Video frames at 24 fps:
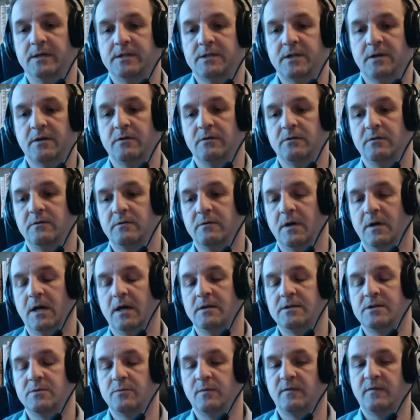So
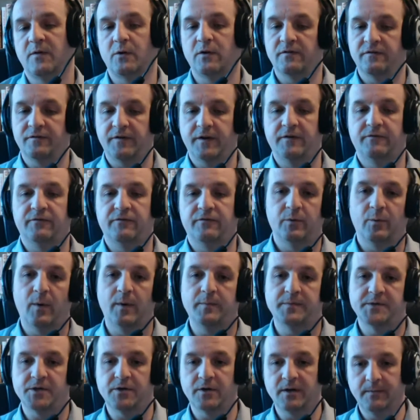we've got our feed from the
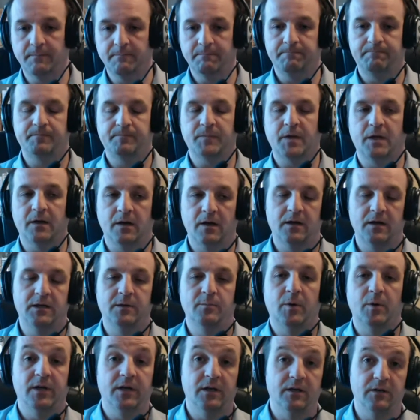website. and you
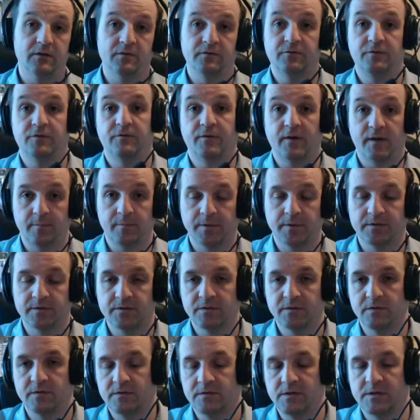might need a developer
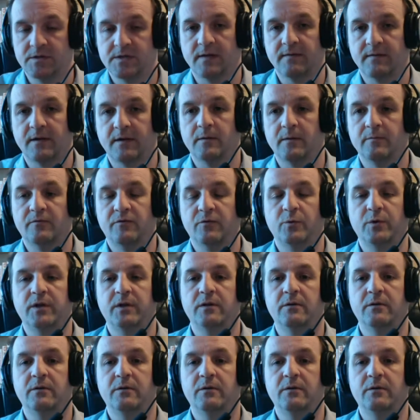to set that up for you.